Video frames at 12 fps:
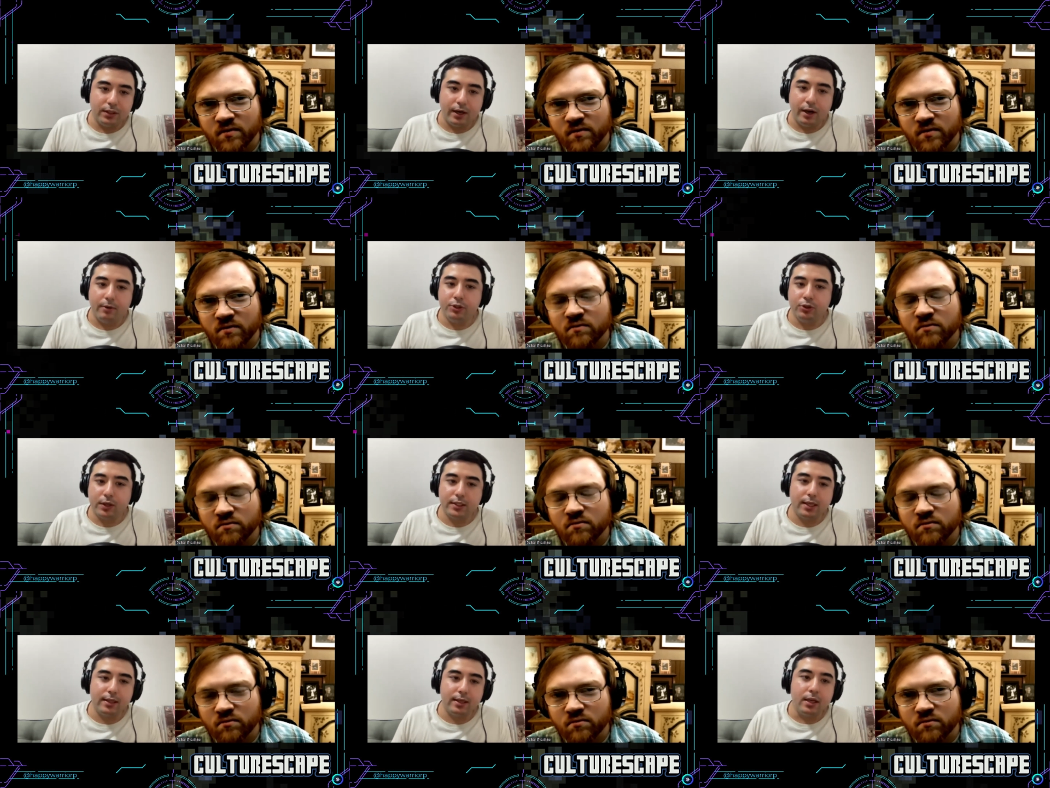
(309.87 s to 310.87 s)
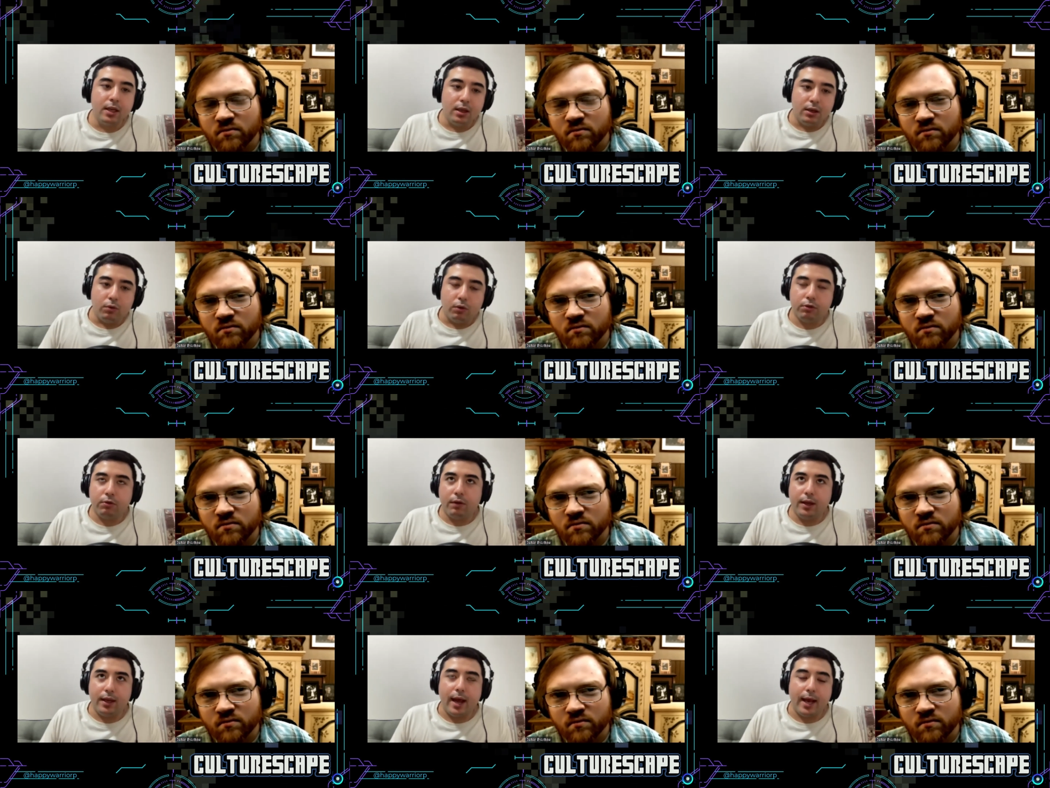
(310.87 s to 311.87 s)
Speaker 1: And I always try to say that North
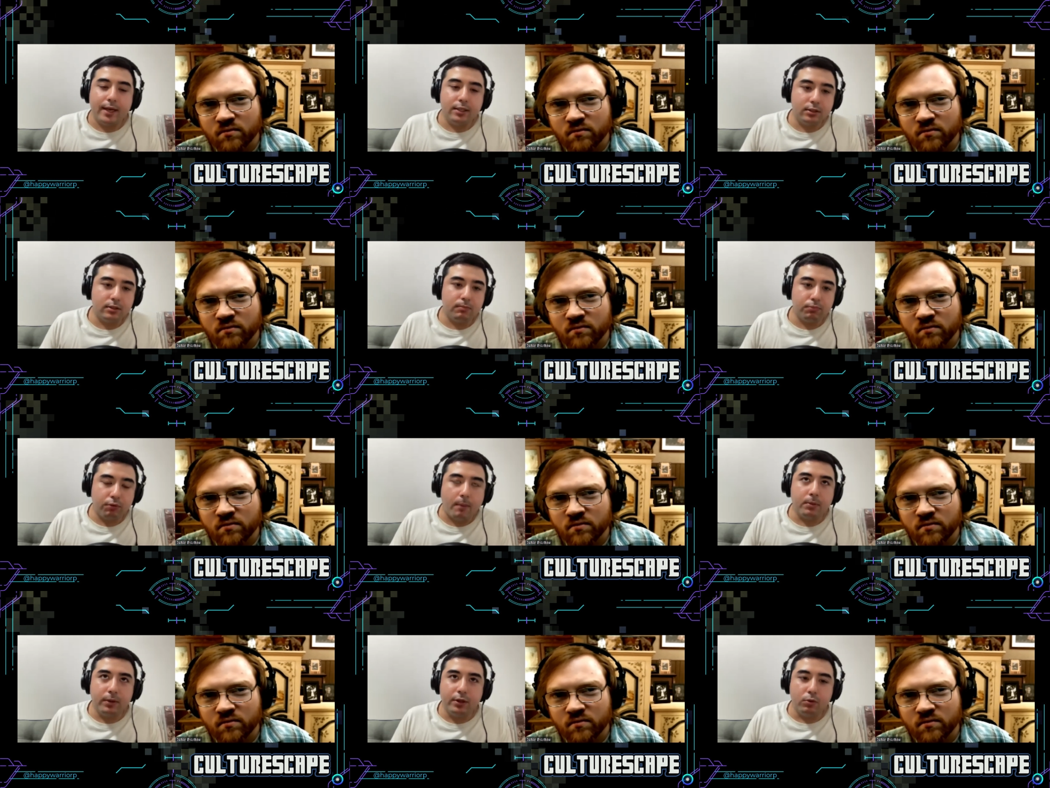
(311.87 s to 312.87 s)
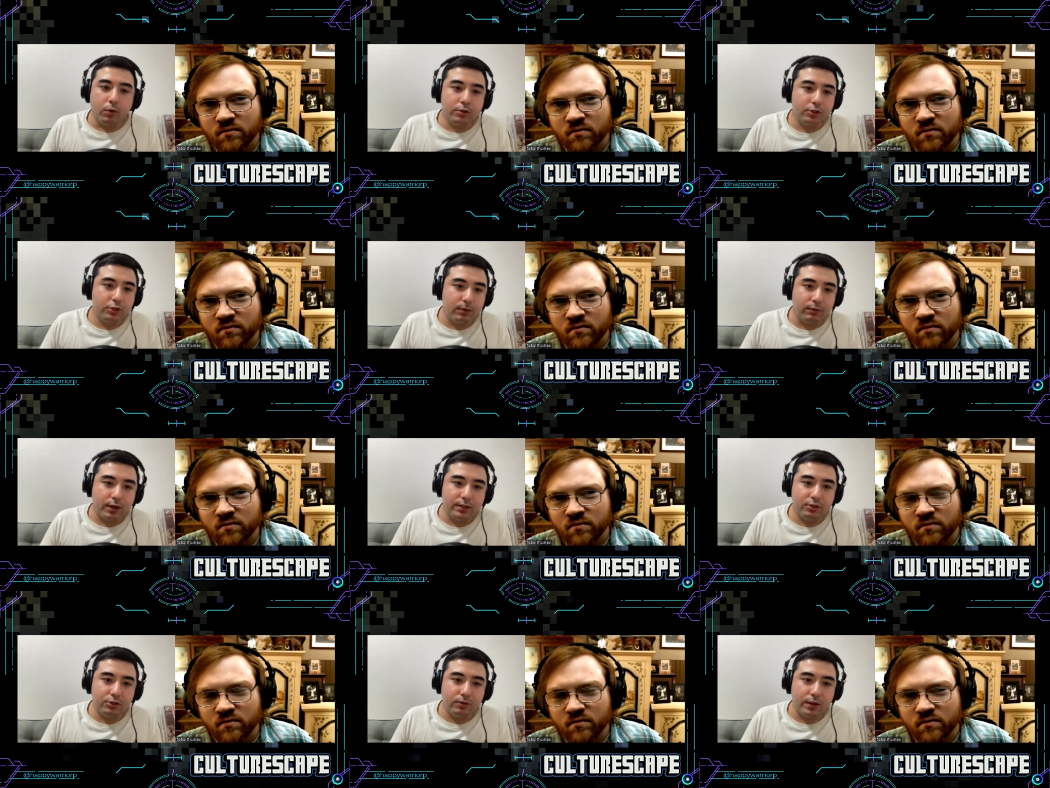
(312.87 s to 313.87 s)
Korea, it has probably the worst human rights
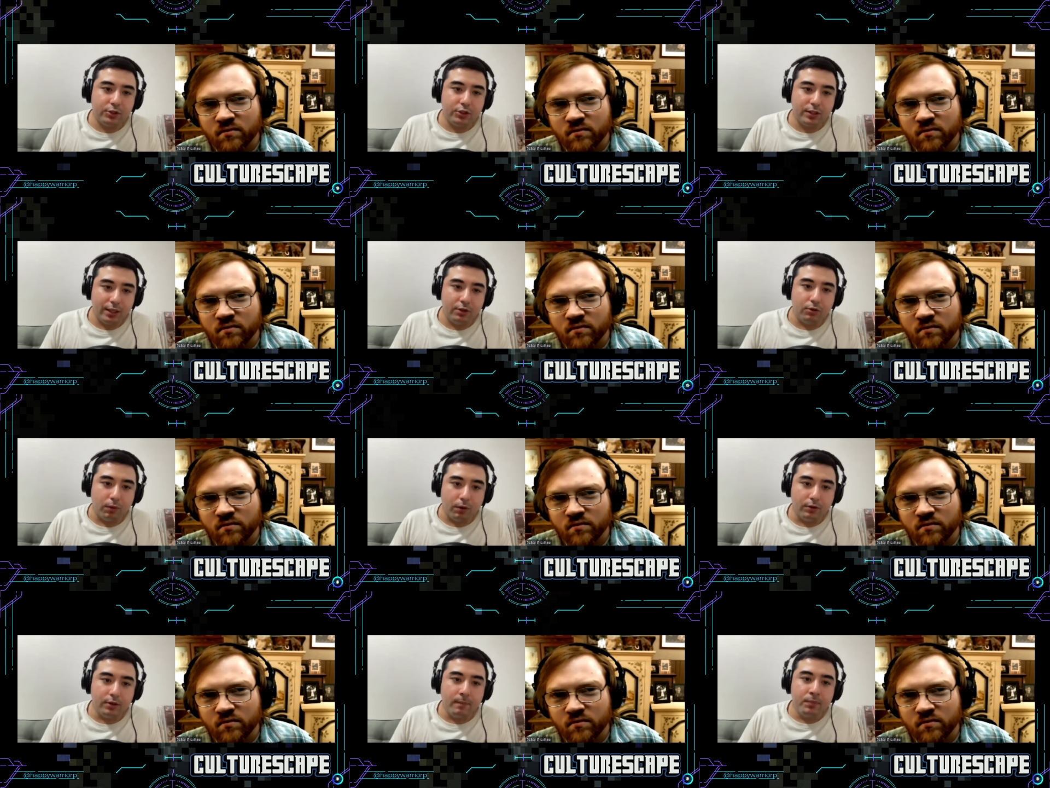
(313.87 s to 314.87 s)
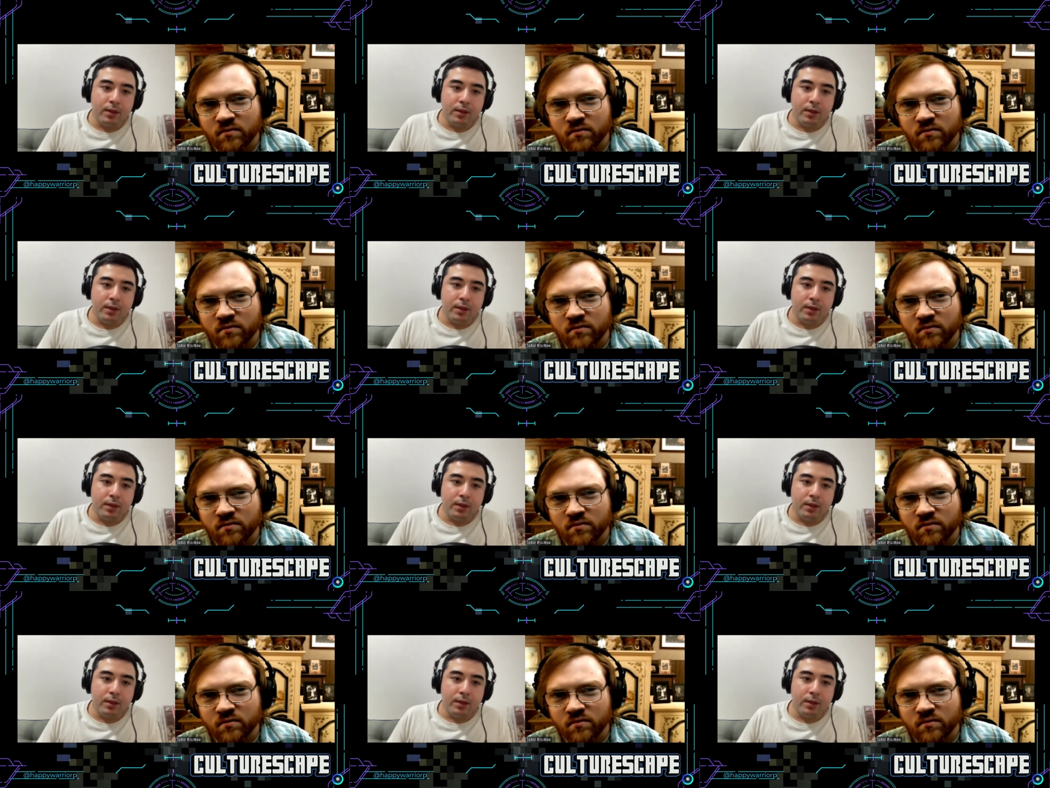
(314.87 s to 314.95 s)
situation in the world,